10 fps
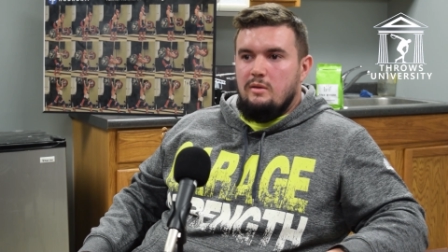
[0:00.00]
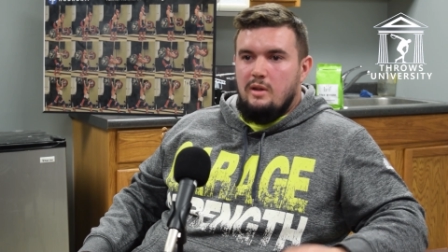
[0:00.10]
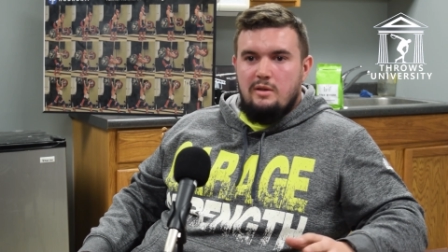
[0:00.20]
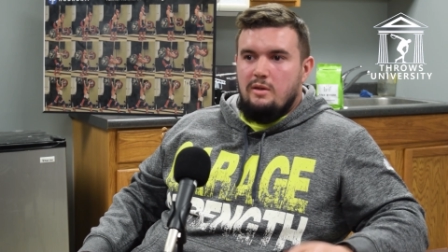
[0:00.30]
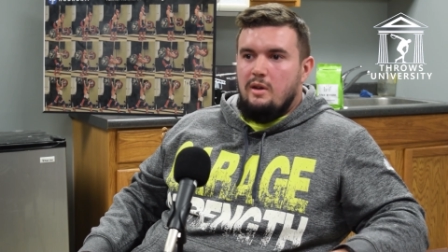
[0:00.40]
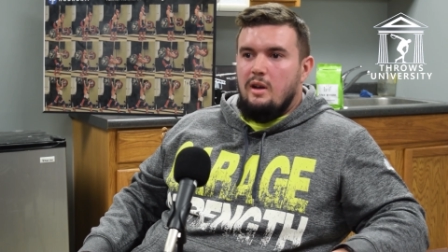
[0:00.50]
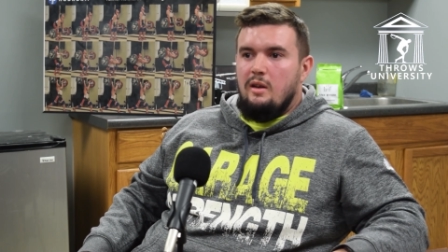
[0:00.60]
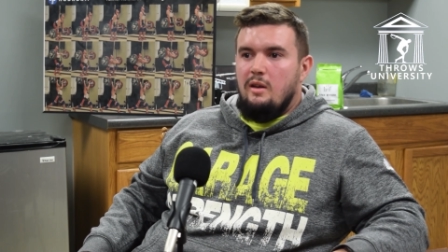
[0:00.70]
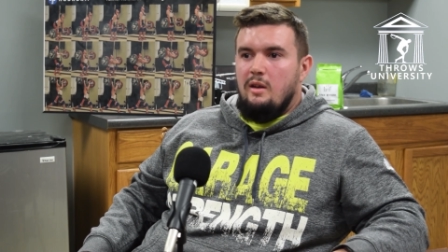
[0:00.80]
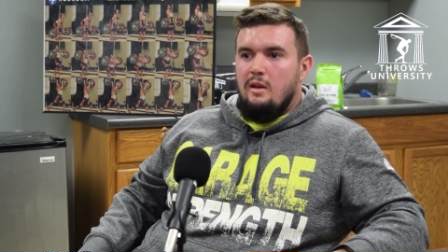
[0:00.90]
That's yeah, your day.
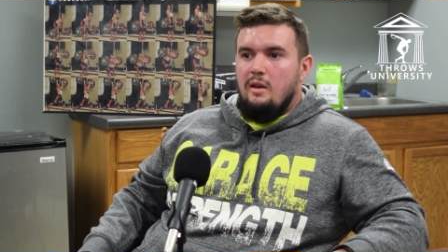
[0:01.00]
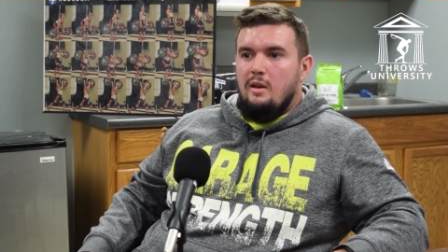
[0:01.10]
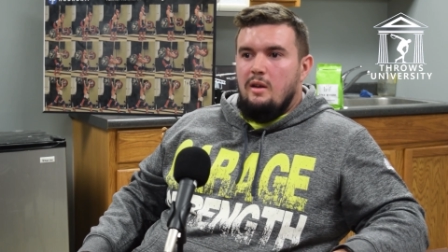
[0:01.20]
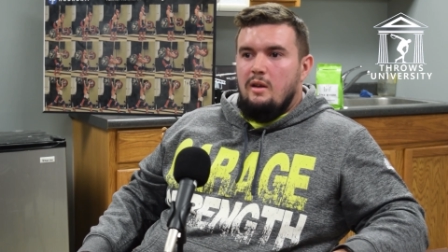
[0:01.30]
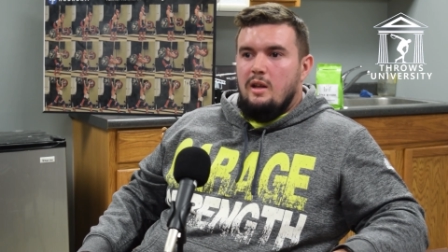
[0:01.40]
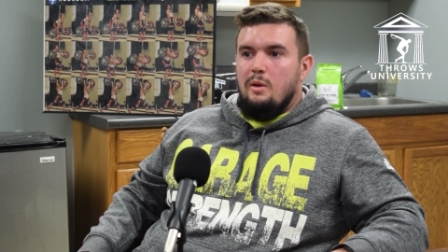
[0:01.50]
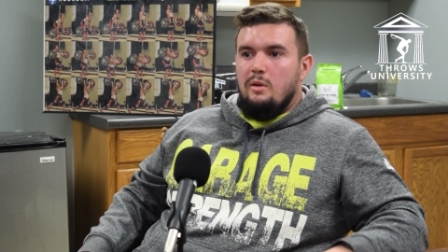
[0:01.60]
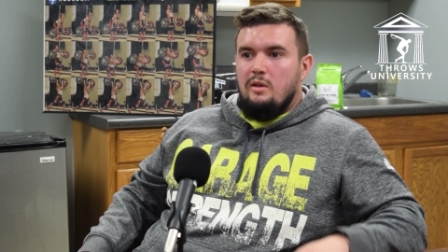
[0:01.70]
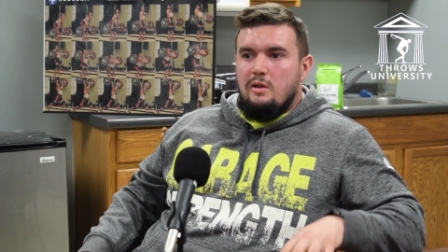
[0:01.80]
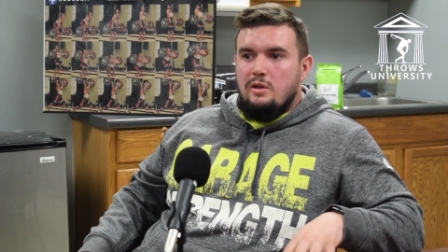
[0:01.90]
Yeah. It
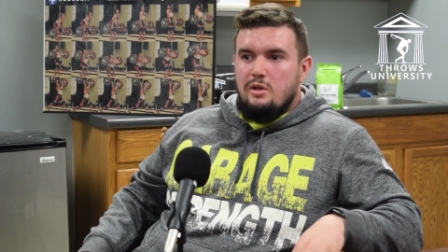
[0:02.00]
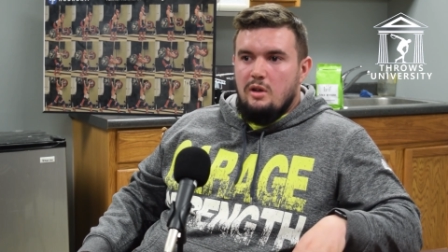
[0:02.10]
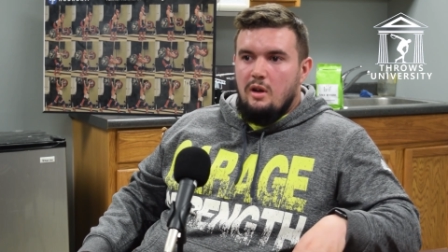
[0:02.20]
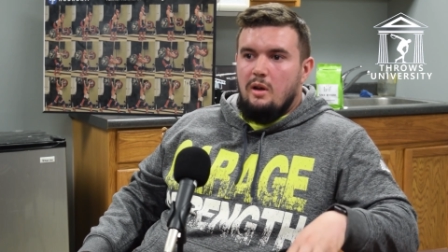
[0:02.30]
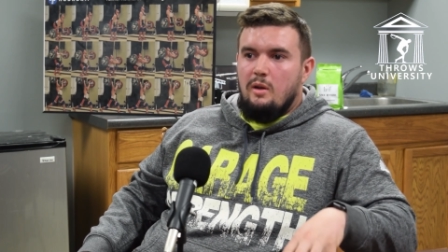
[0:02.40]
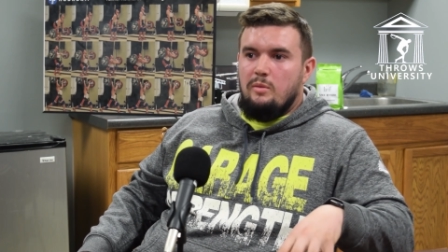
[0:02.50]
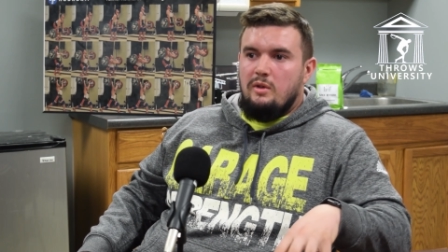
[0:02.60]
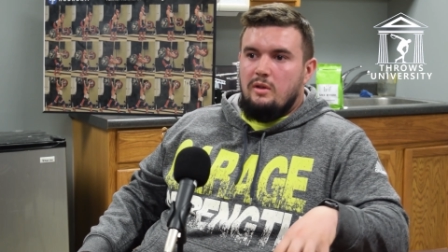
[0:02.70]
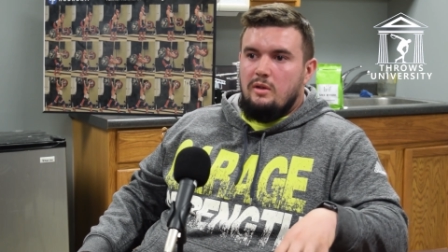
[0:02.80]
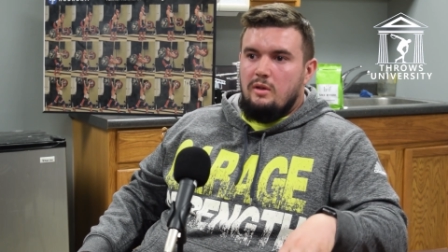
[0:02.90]
was
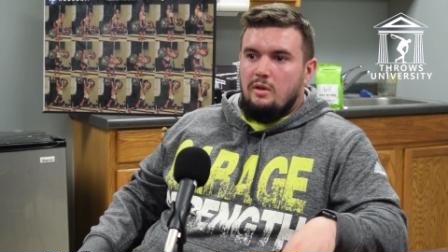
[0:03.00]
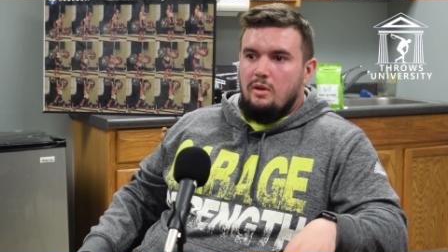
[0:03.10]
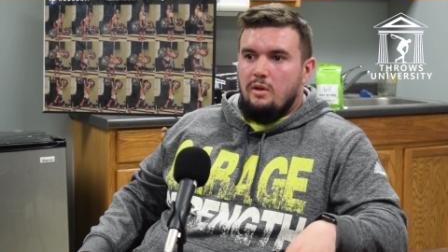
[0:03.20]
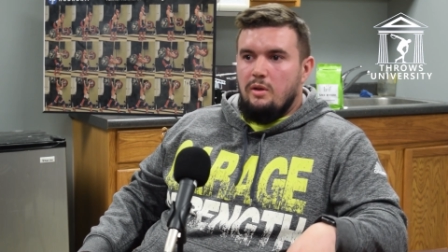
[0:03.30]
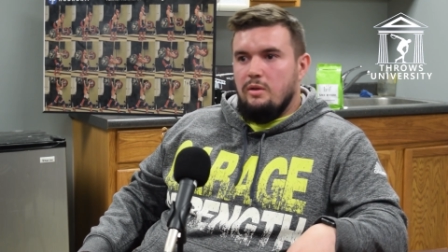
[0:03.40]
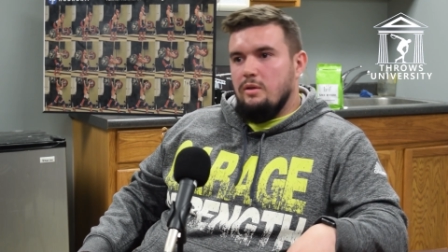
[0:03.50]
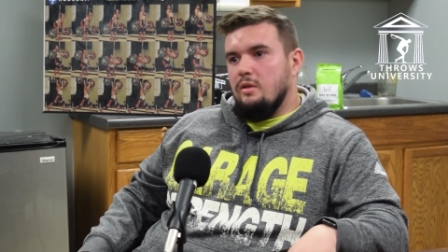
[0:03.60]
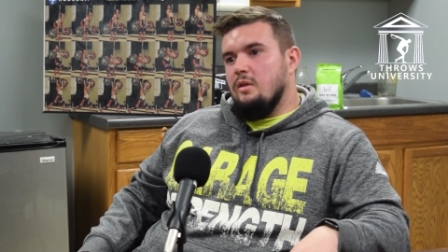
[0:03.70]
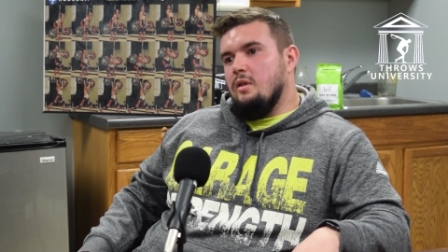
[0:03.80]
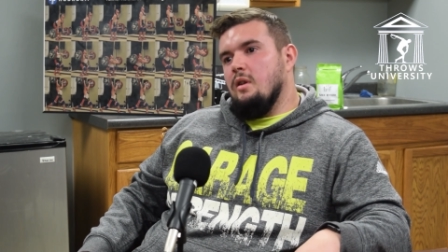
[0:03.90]
jumps, hurdle
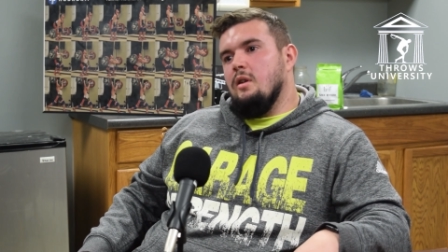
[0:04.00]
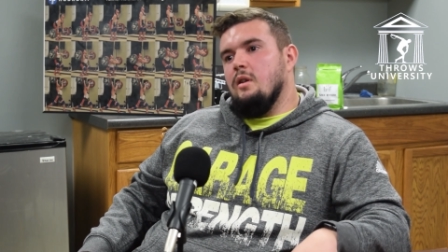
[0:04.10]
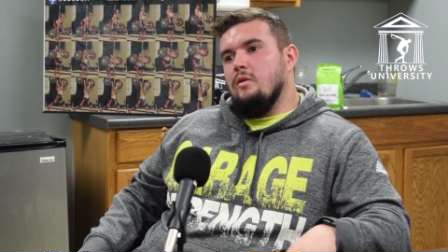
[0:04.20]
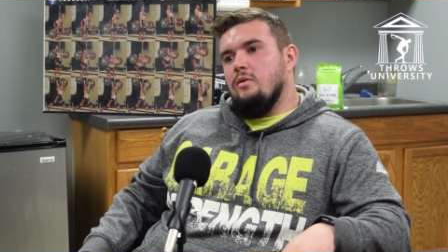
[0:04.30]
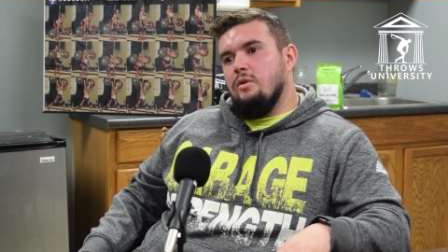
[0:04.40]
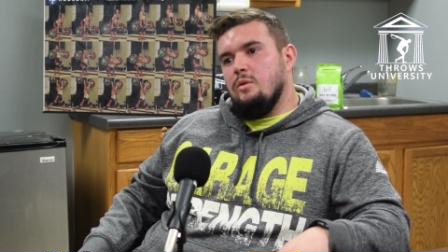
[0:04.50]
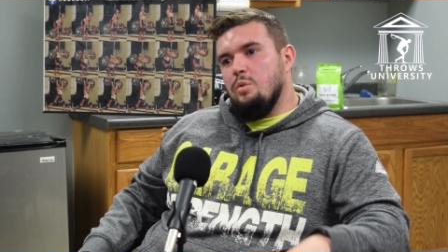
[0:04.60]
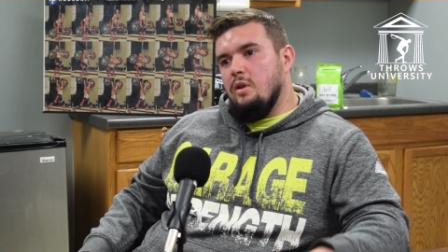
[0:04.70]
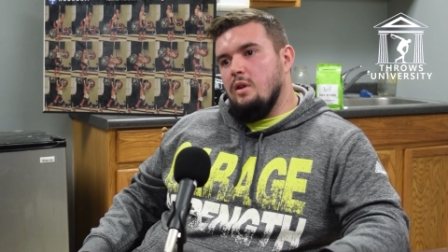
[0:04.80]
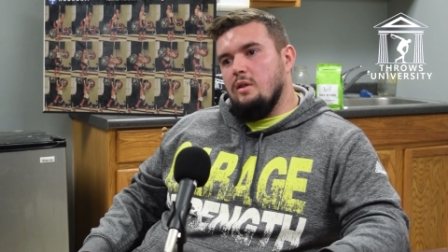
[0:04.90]
stuff,
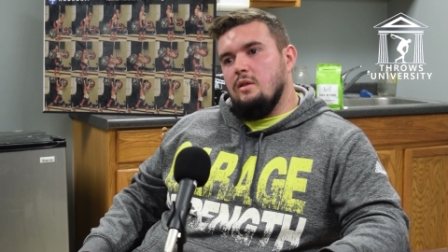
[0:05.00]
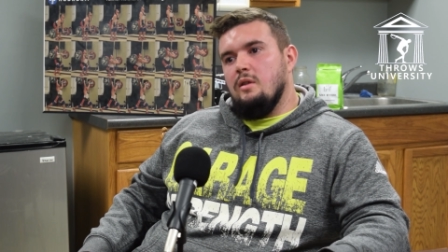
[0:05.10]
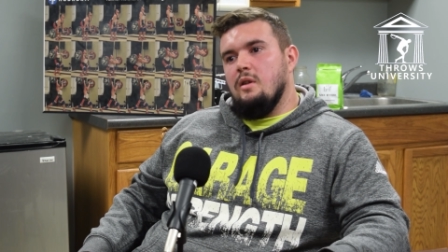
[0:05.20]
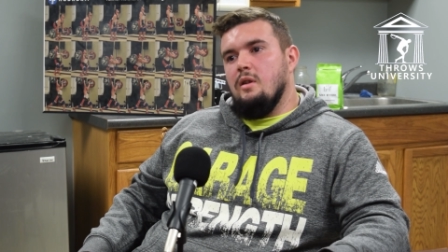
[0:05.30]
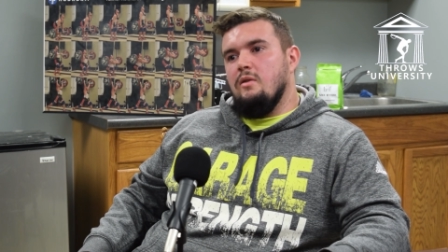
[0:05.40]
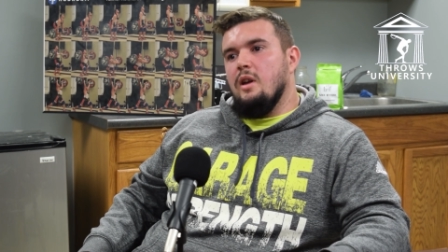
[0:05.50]
sprinting stuff.